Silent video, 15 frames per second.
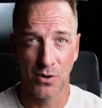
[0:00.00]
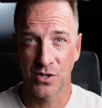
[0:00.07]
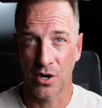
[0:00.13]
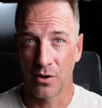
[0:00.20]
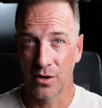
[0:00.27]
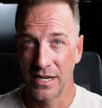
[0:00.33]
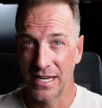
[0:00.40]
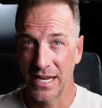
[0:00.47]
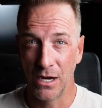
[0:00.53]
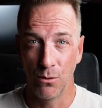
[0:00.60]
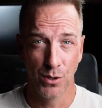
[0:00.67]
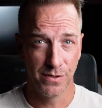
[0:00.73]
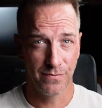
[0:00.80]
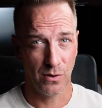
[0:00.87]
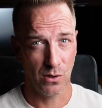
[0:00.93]
you're targeting
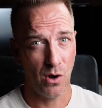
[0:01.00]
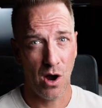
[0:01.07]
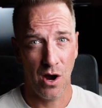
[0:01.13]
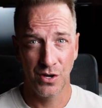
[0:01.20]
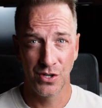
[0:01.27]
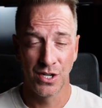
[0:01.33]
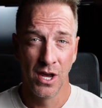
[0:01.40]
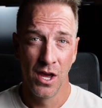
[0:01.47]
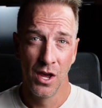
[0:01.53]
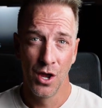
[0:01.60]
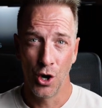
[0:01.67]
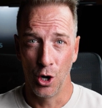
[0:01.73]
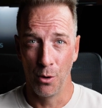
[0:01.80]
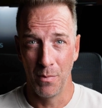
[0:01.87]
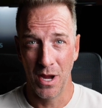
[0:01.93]
keywords for launch,
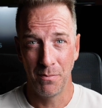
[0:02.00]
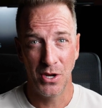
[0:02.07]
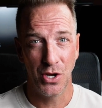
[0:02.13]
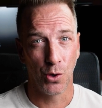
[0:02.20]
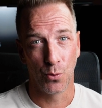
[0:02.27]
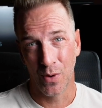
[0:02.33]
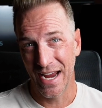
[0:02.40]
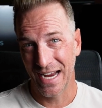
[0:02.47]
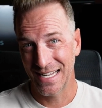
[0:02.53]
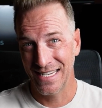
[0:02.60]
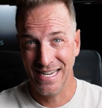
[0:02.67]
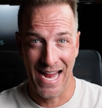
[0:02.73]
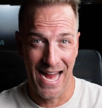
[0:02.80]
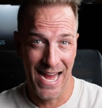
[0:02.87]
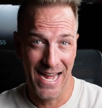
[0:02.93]
or maybe you're ranked
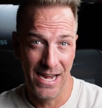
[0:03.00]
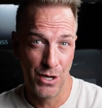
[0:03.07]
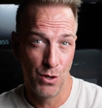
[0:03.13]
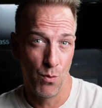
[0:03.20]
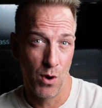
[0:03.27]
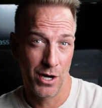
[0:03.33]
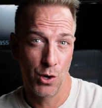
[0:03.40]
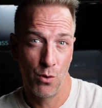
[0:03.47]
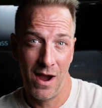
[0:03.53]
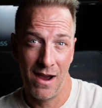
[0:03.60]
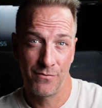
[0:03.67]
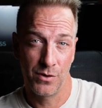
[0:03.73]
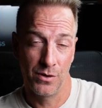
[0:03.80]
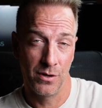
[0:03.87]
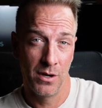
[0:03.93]
10 and you want to go
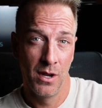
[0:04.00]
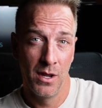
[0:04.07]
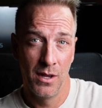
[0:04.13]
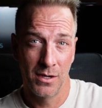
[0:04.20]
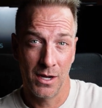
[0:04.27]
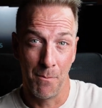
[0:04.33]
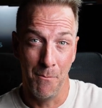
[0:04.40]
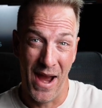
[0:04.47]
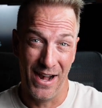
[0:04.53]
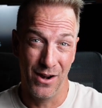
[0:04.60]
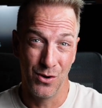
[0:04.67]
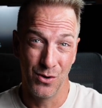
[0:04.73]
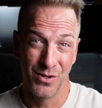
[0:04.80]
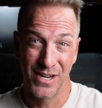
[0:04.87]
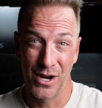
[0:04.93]
after
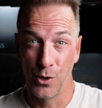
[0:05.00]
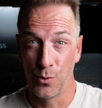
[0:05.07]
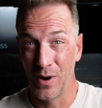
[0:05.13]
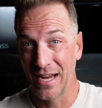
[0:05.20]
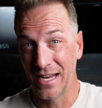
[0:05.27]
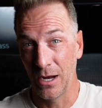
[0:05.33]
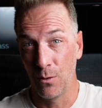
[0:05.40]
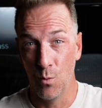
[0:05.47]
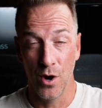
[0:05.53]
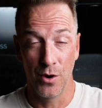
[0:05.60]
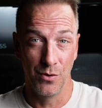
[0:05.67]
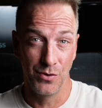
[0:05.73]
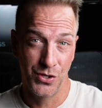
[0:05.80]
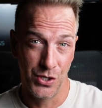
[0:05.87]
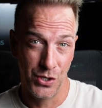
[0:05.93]
competitors that are ranking one
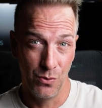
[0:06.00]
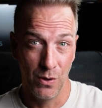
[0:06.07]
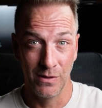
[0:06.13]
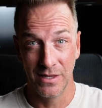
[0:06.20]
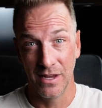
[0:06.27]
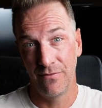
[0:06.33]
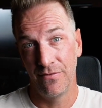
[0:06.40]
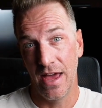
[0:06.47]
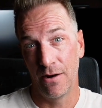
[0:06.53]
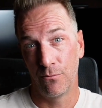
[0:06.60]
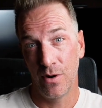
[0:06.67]
or two and lift that